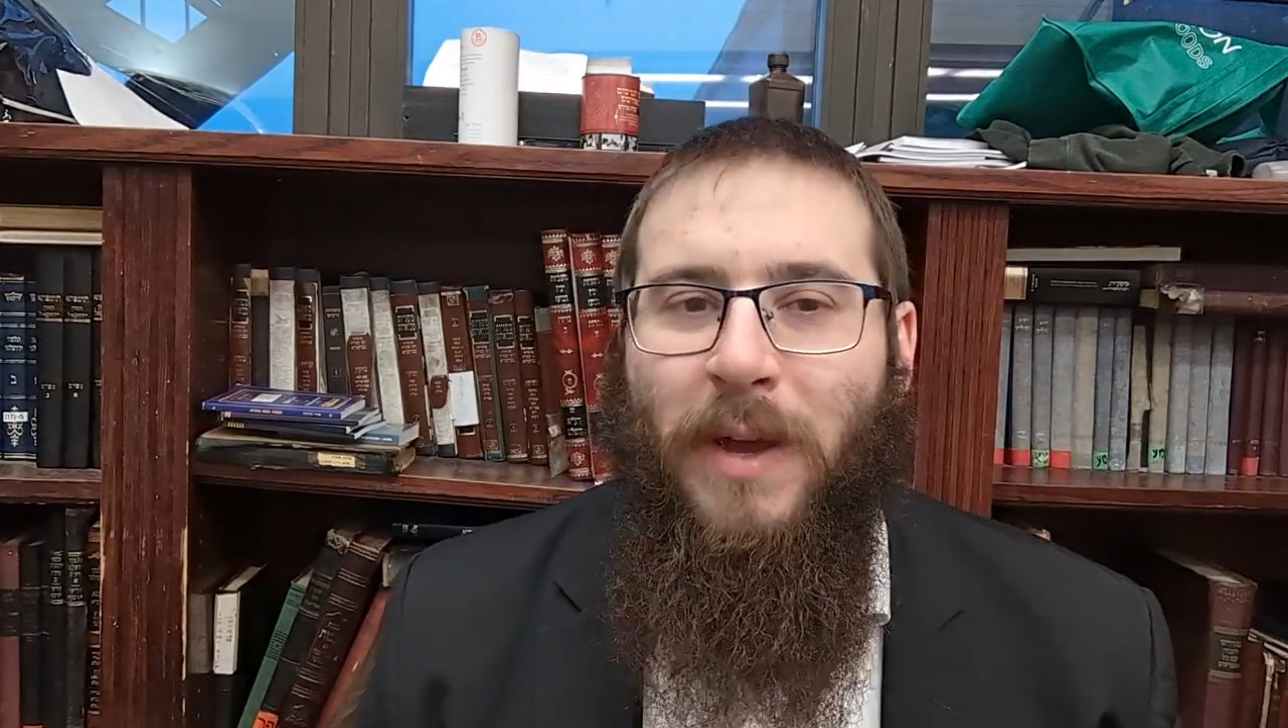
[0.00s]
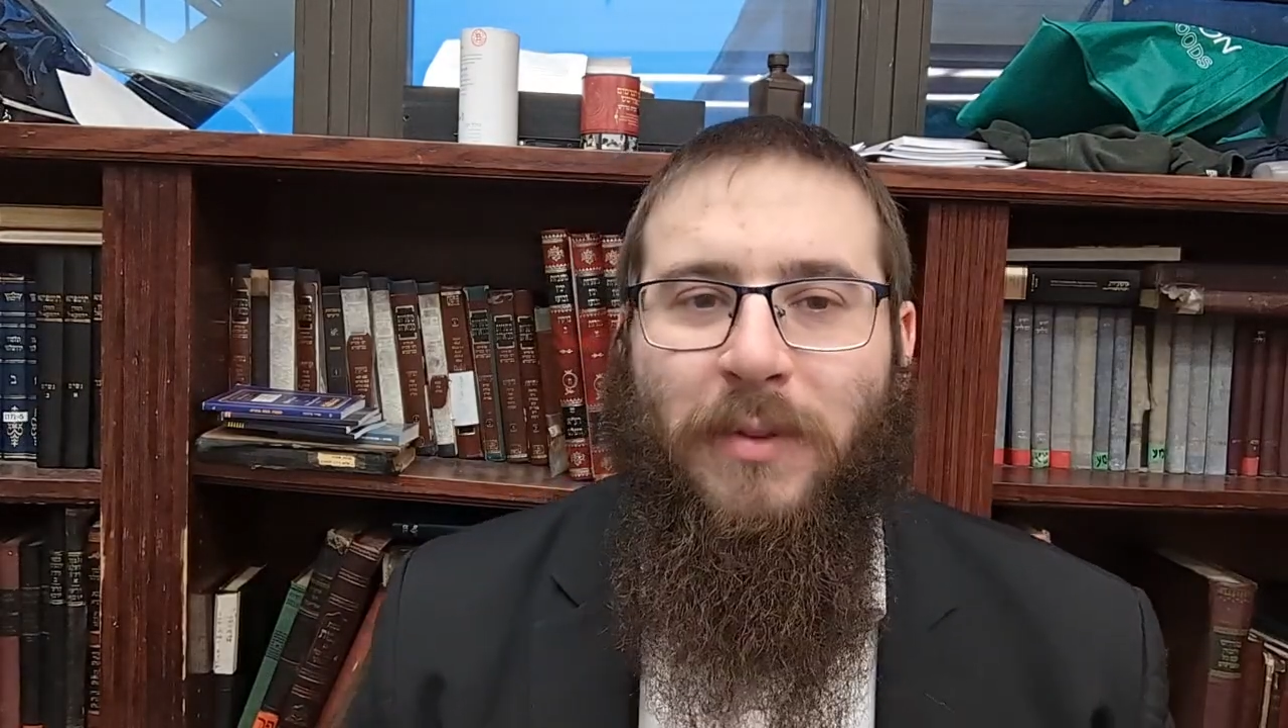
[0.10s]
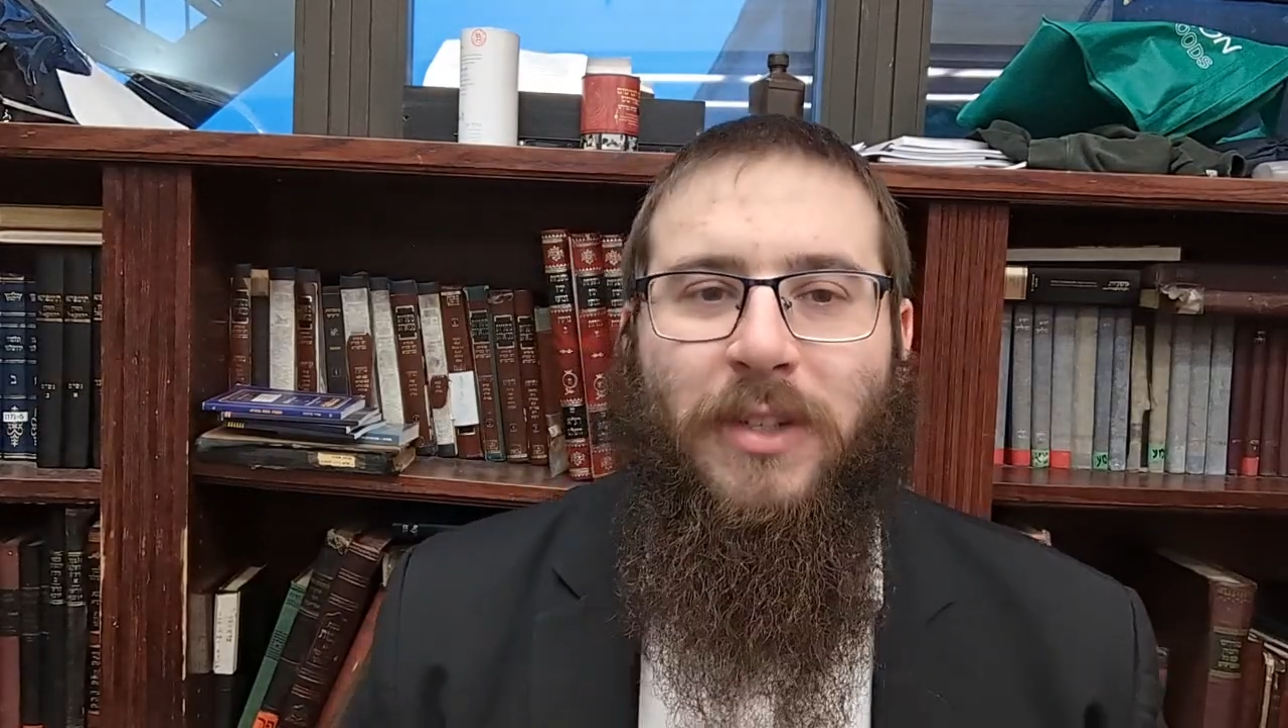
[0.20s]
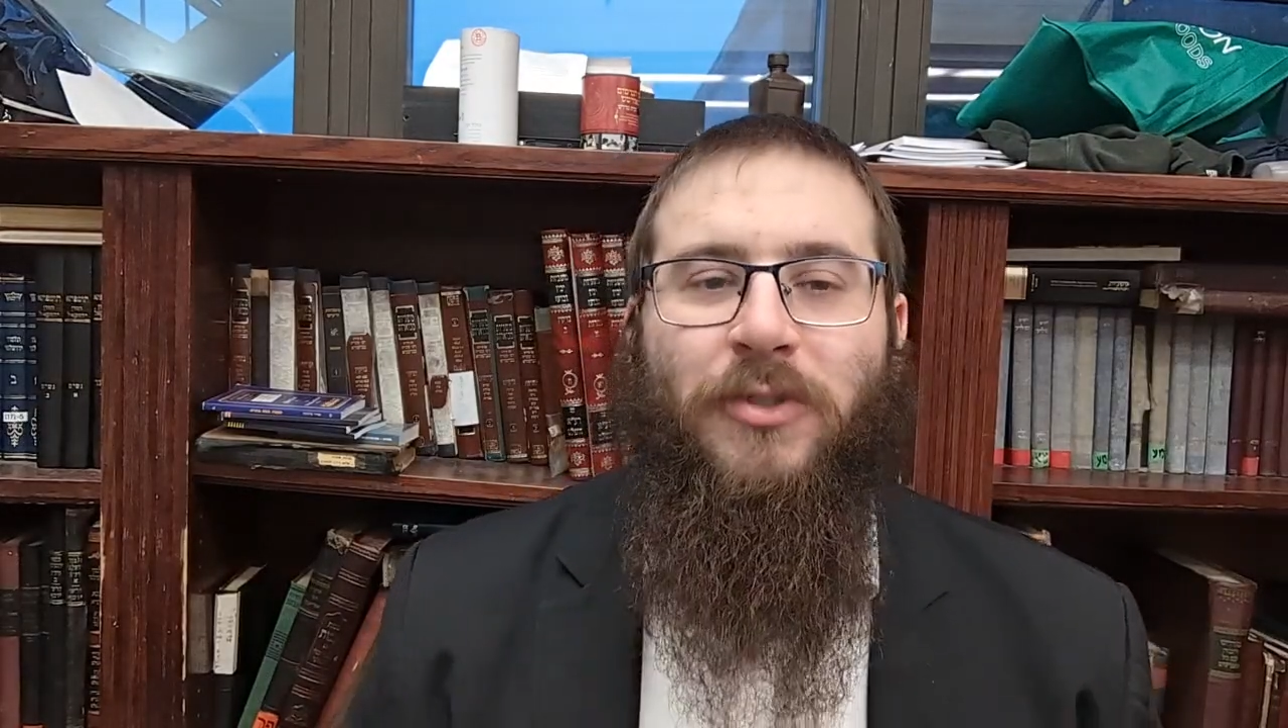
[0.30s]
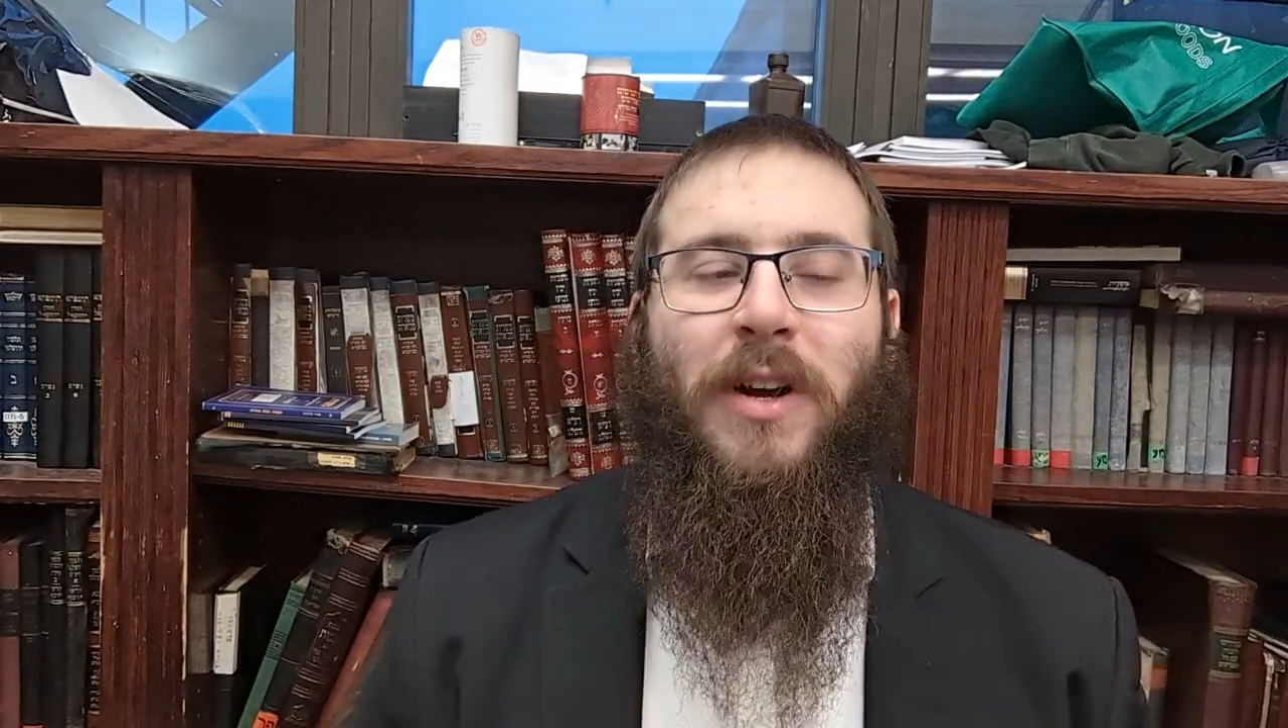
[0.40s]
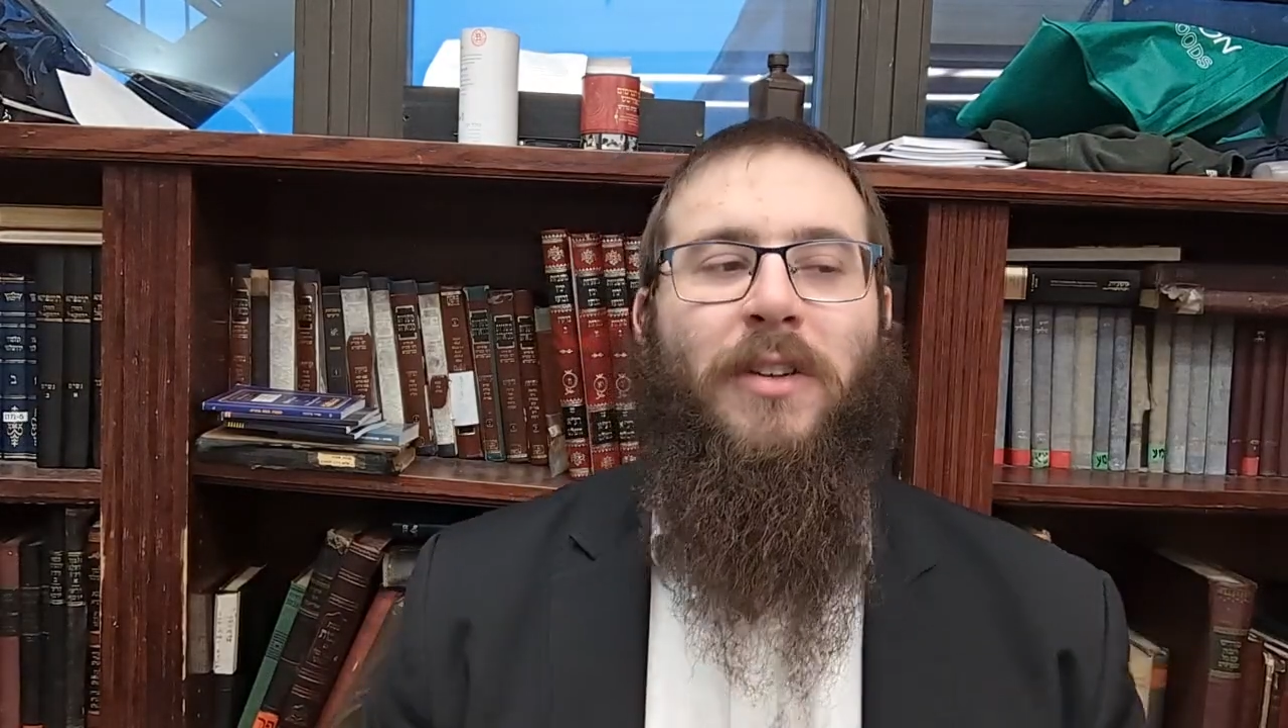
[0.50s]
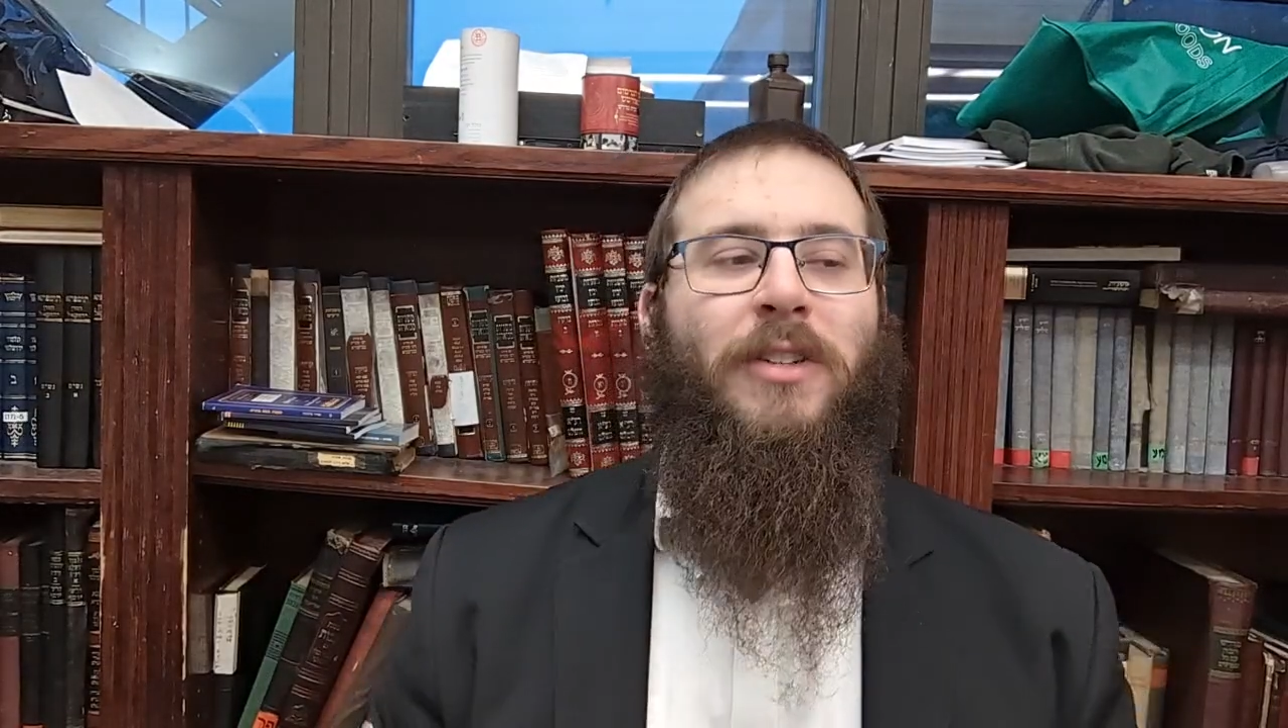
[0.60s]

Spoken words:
able to struggle